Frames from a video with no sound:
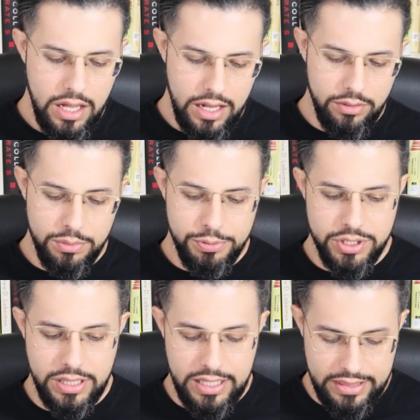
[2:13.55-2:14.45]
I would
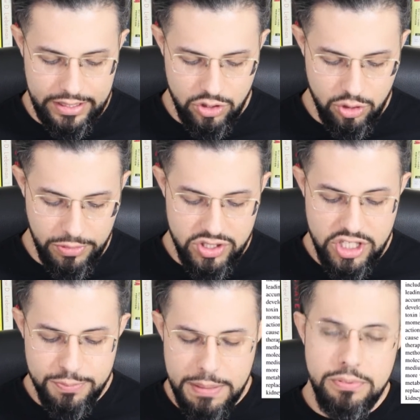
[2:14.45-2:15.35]
appreciate that. Thank you so much.
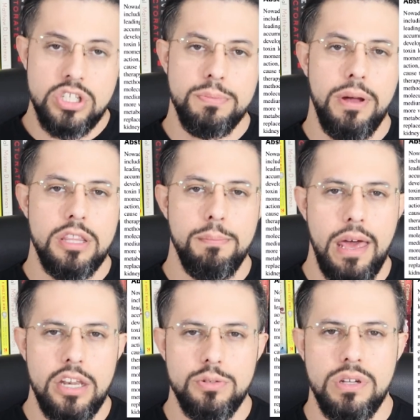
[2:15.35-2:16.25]
This paper is about the
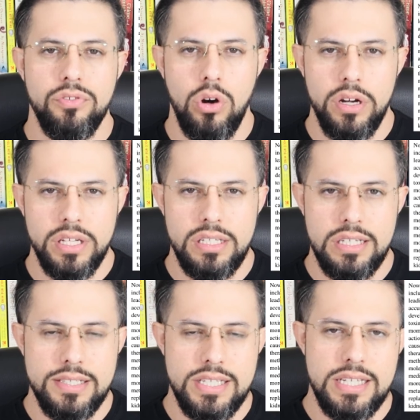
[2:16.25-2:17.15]
management of chronic
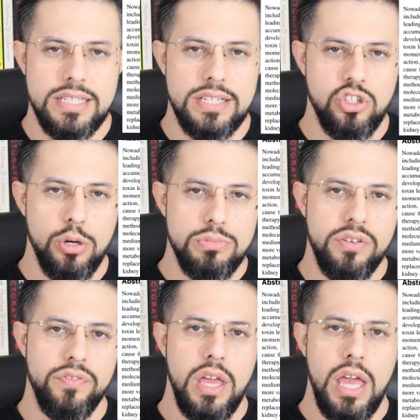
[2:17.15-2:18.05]
kidney disease in terms
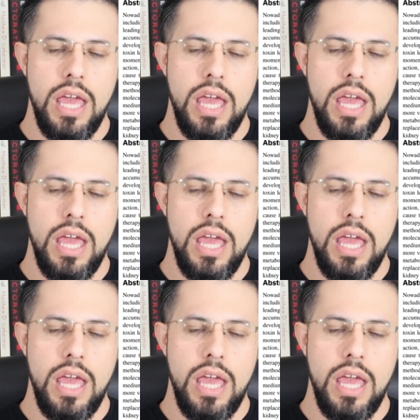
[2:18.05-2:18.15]
of